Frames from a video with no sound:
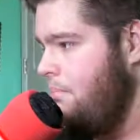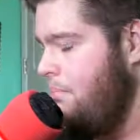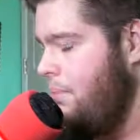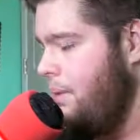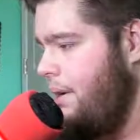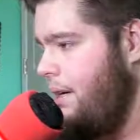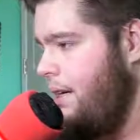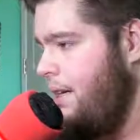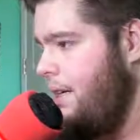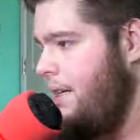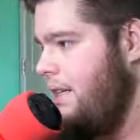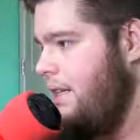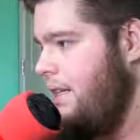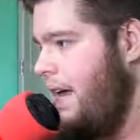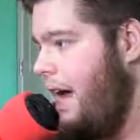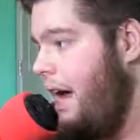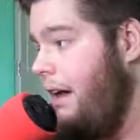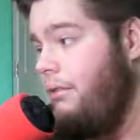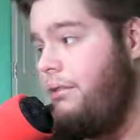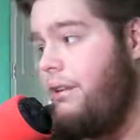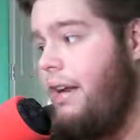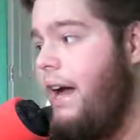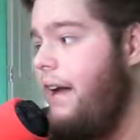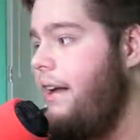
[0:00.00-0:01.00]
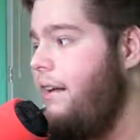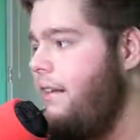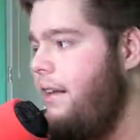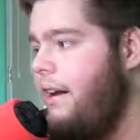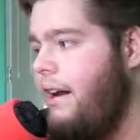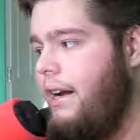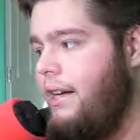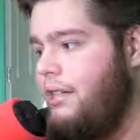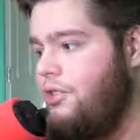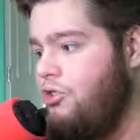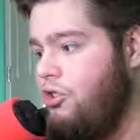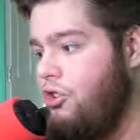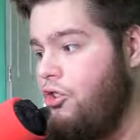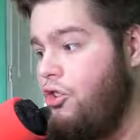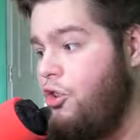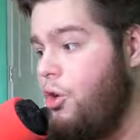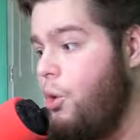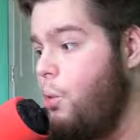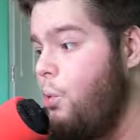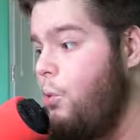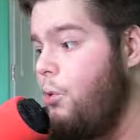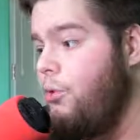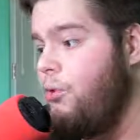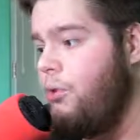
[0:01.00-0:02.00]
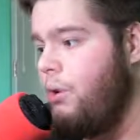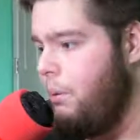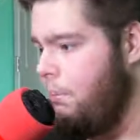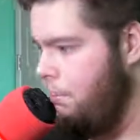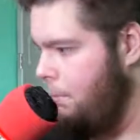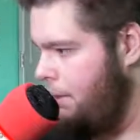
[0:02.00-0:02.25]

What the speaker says: Because I'll take that extra 2 or 3